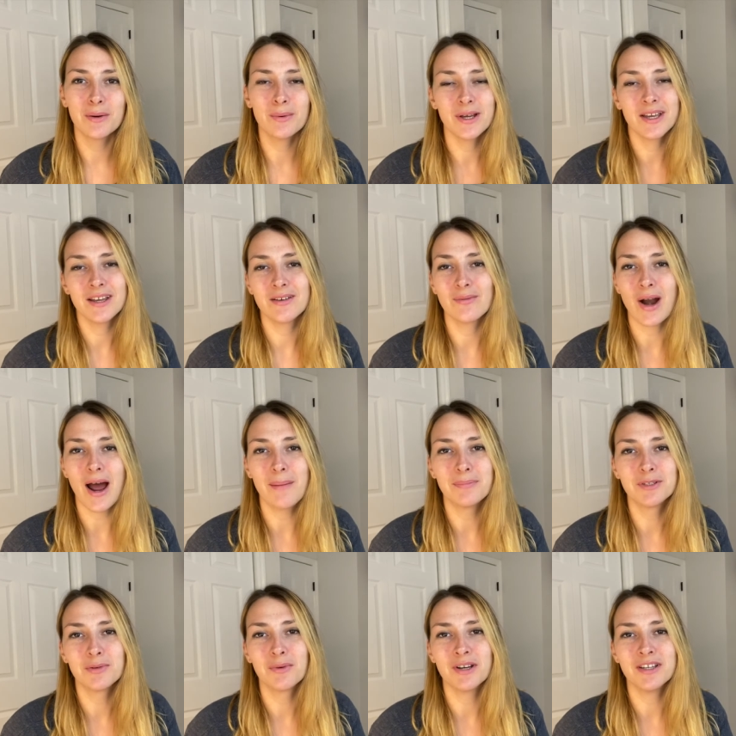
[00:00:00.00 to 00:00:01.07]
we can wrap
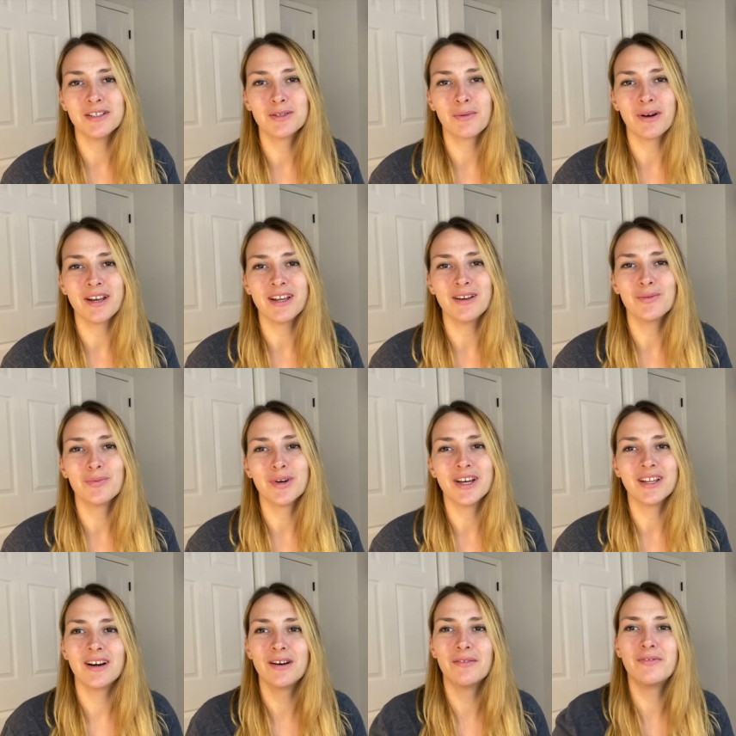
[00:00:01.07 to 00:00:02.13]
2020
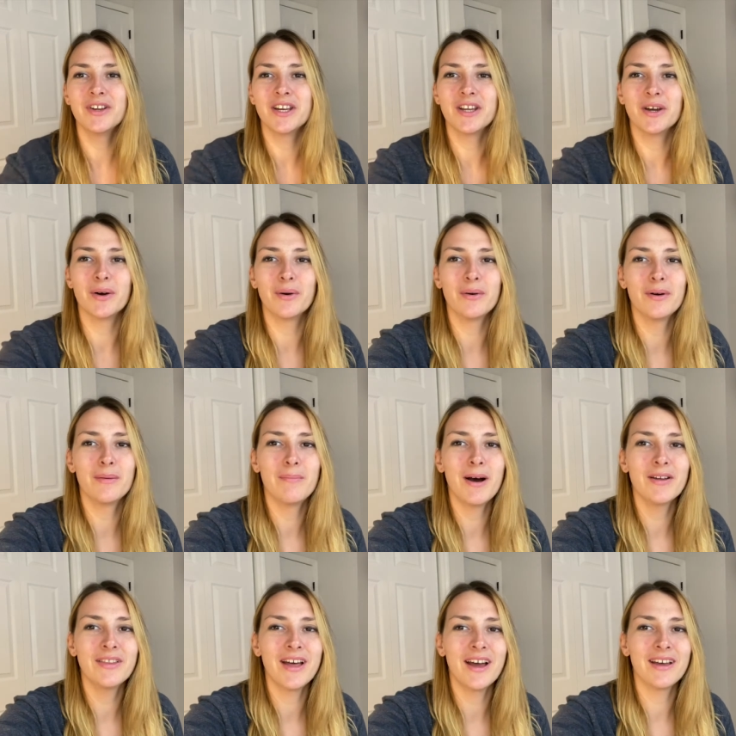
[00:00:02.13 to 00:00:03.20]
with a video
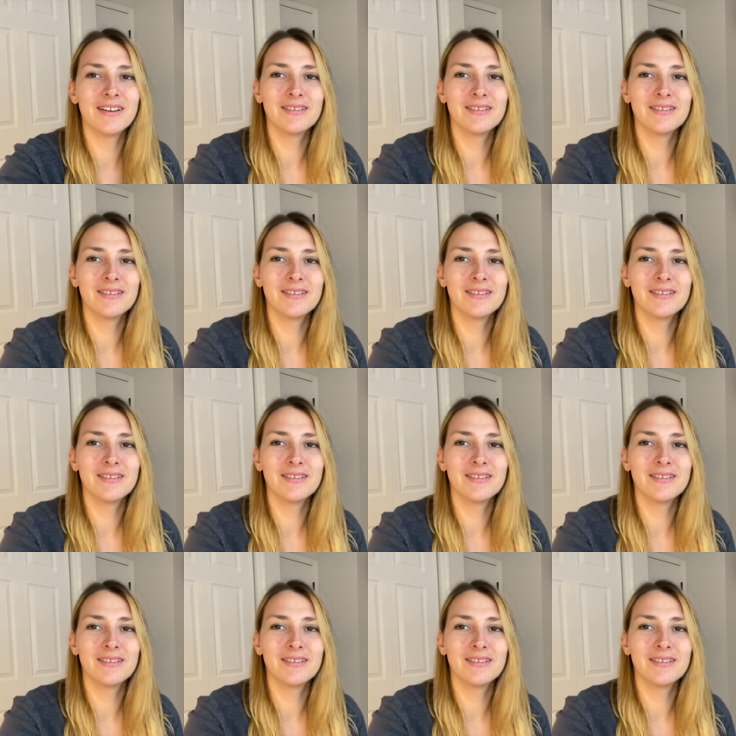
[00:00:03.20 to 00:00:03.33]
about that